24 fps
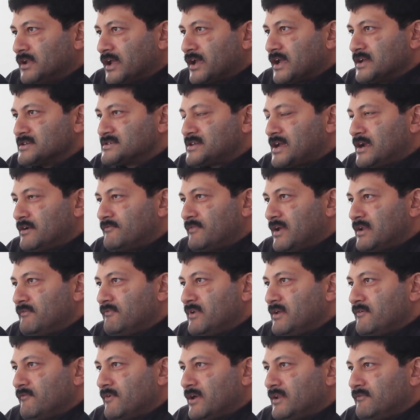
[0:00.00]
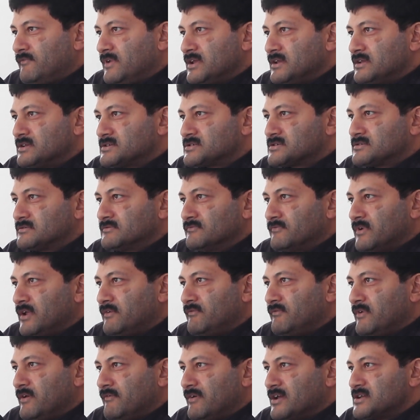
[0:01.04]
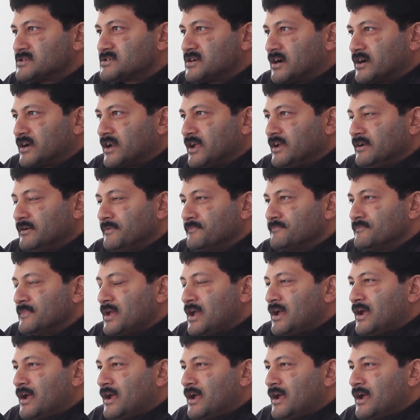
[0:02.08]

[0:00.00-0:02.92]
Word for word: Like I said, when we were starting,